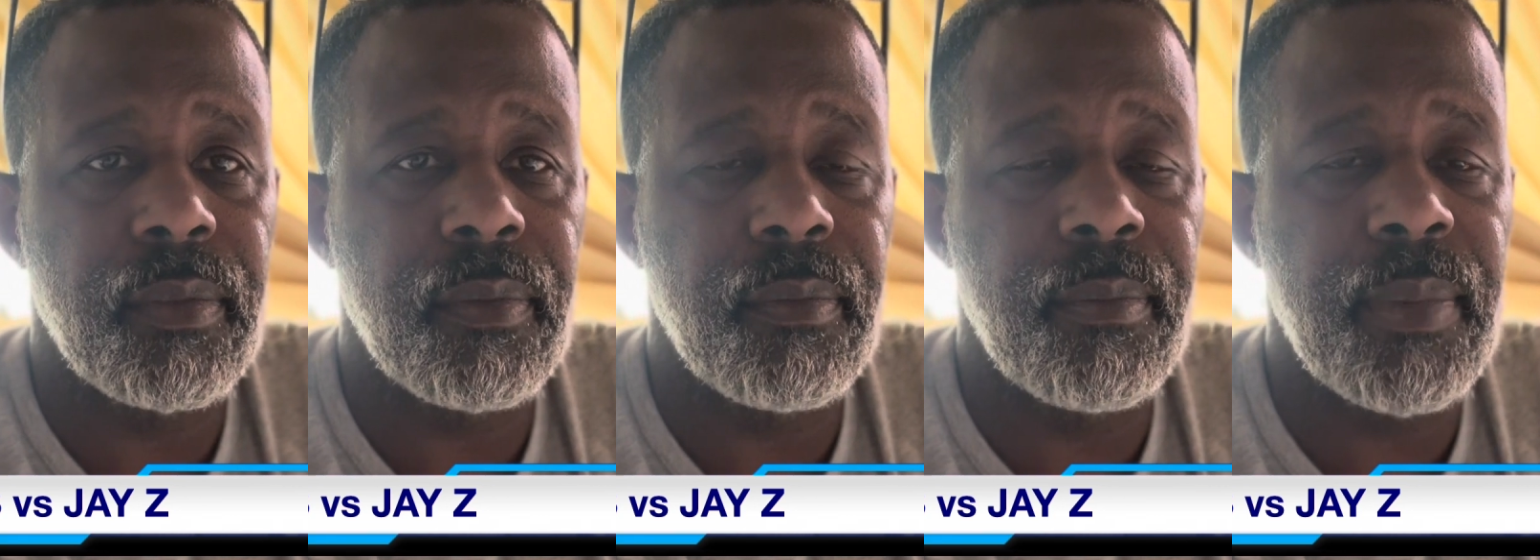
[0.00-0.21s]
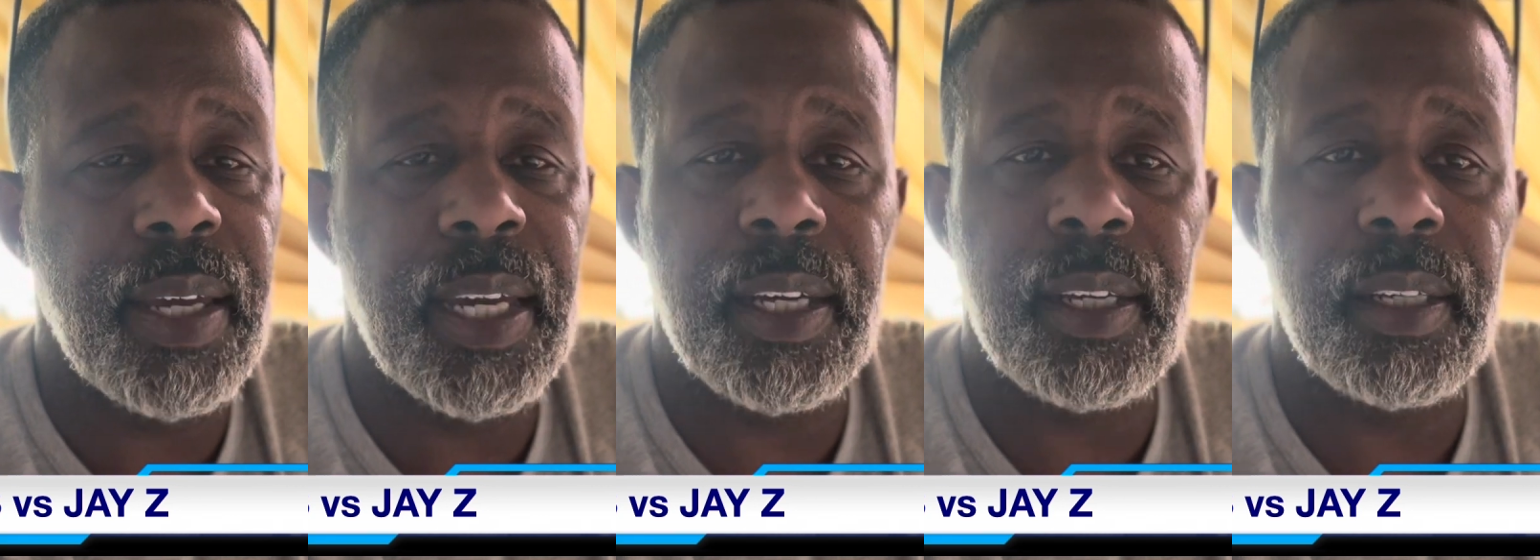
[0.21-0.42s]

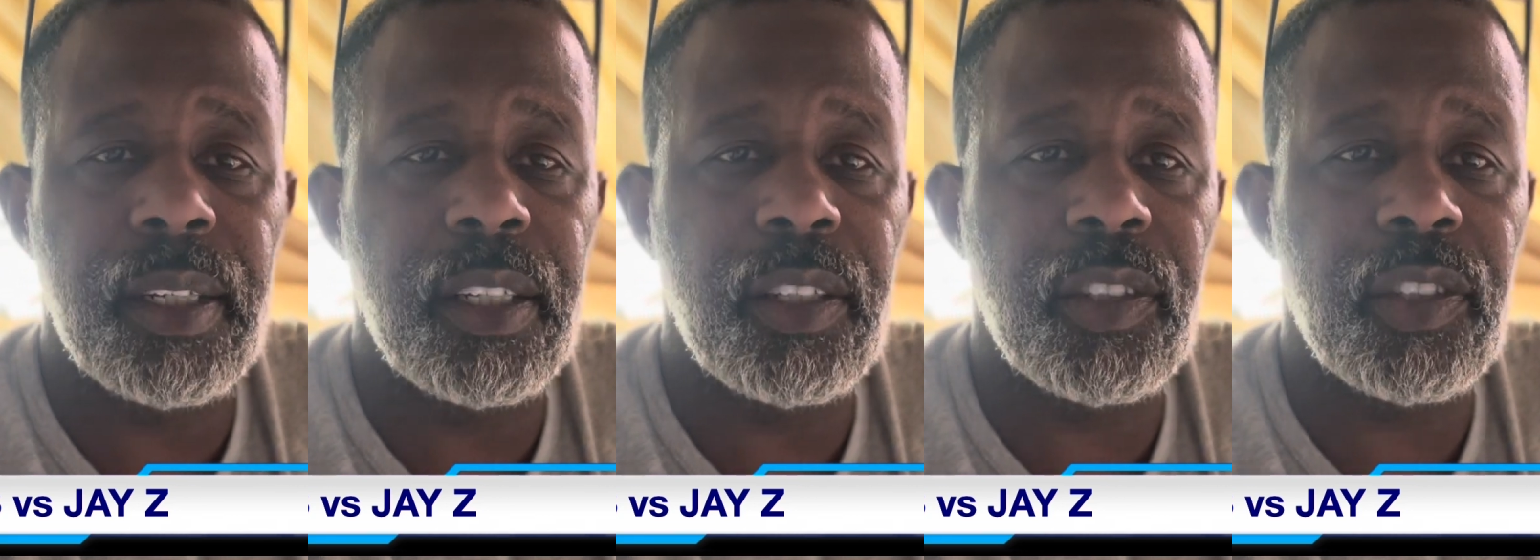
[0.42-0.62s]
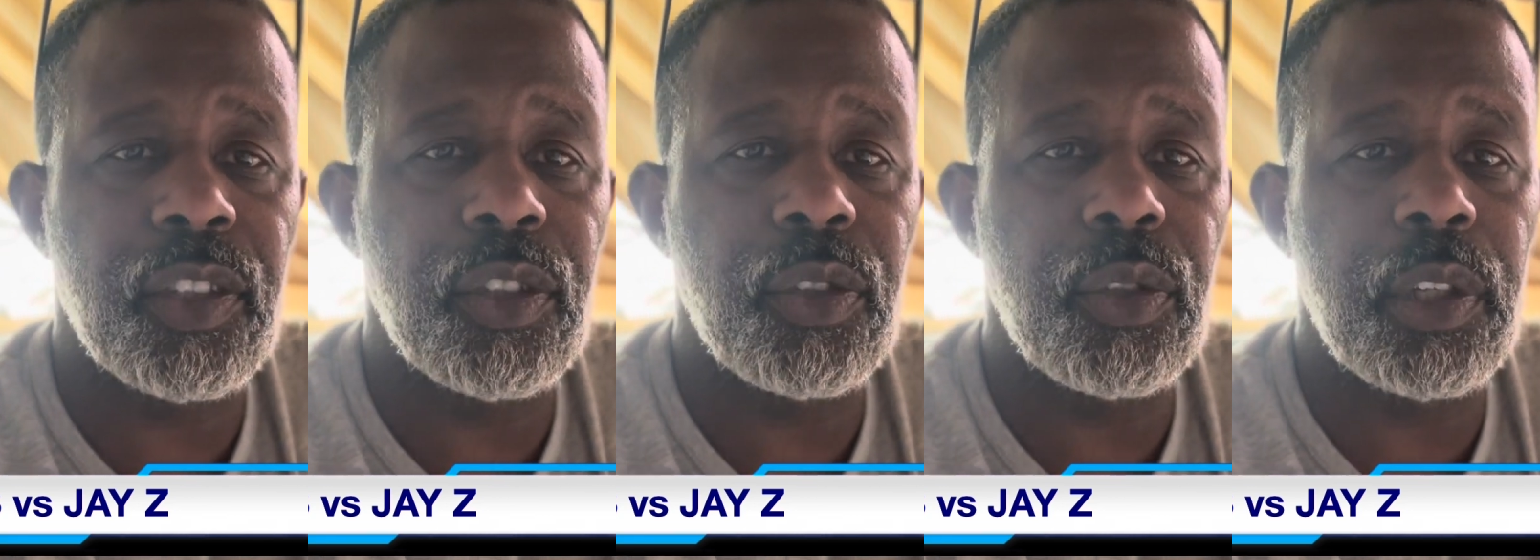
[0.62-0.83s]
making
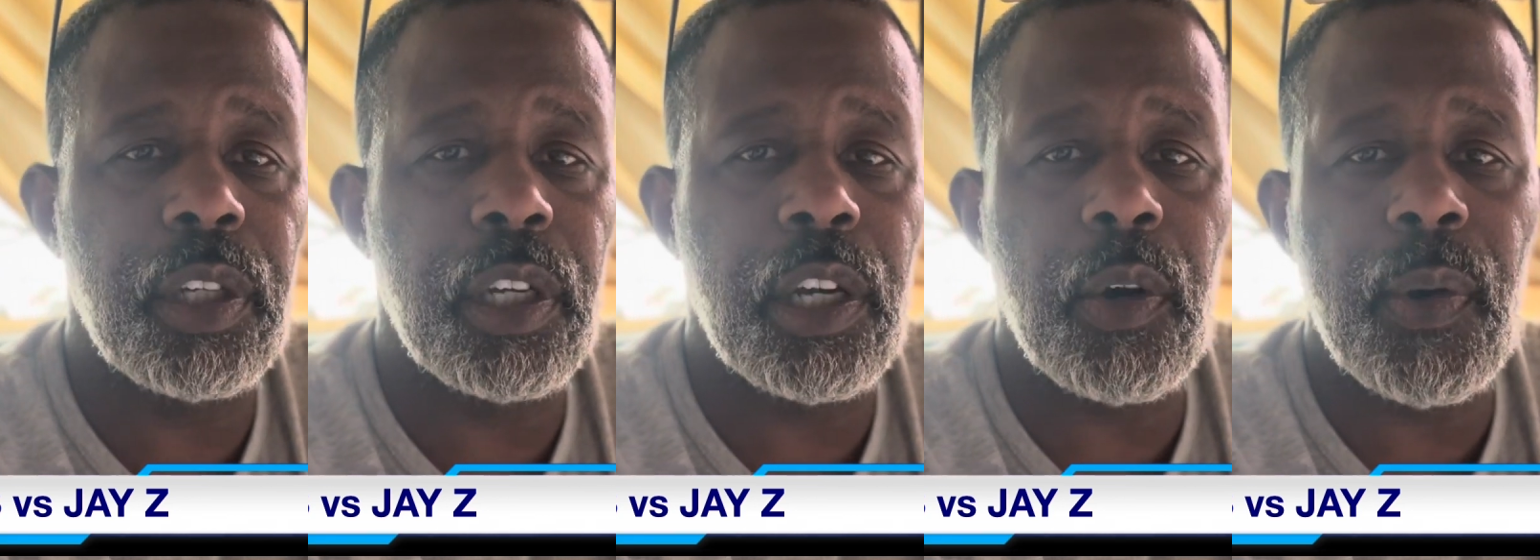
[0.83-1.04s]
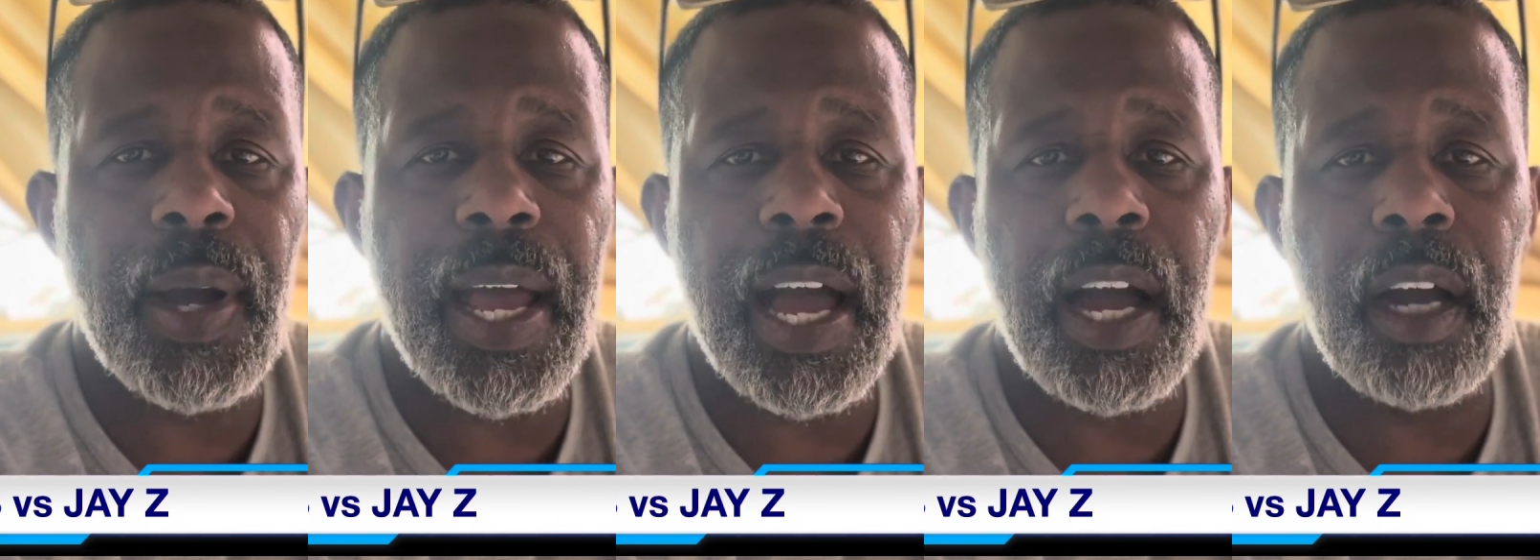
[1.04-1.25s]
these
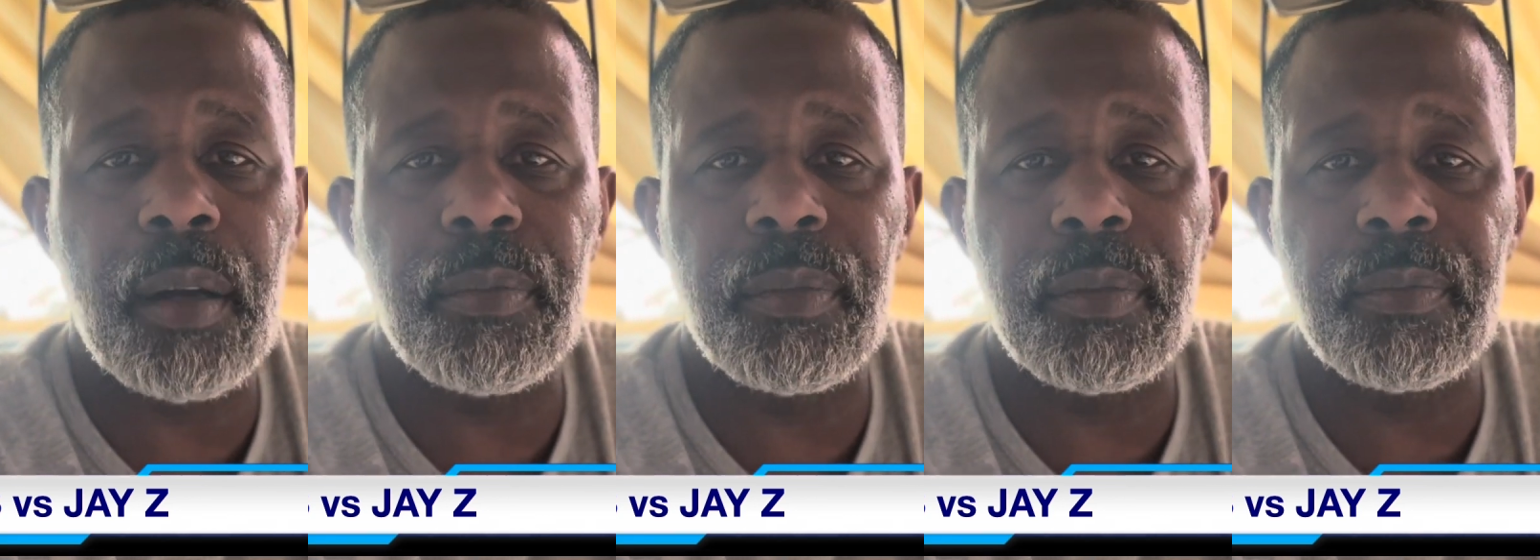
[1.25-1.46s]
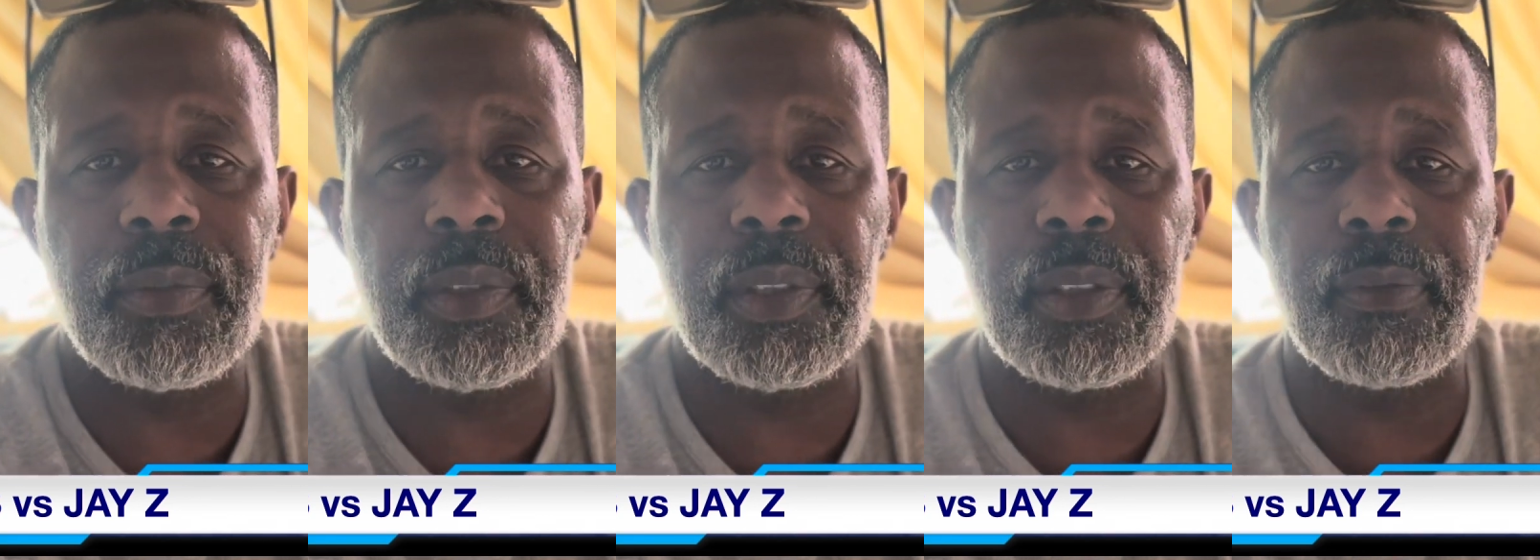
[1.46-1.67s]
studio
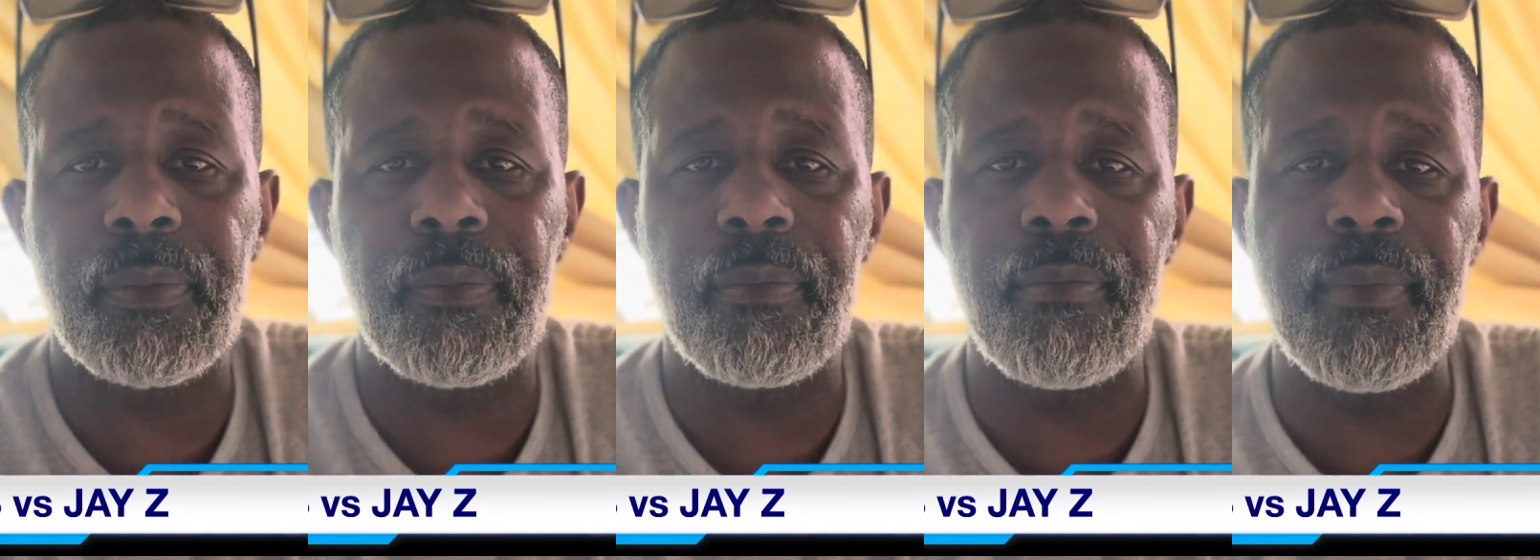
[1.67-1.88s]
albums,